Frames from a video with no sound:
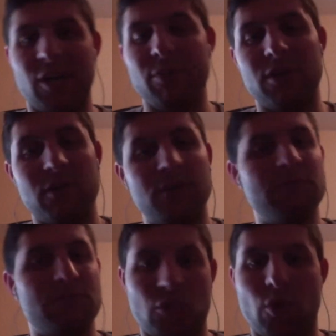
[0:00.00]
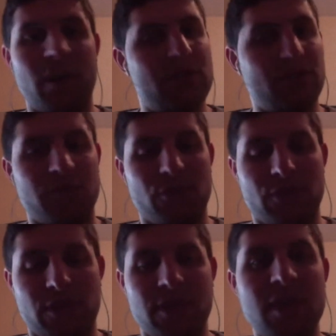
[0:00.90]
elbow, so on and so
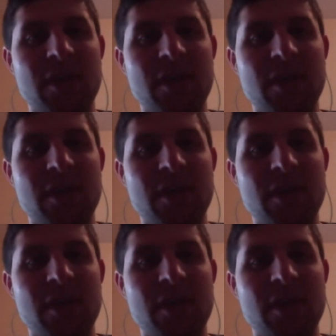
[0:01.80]
forth.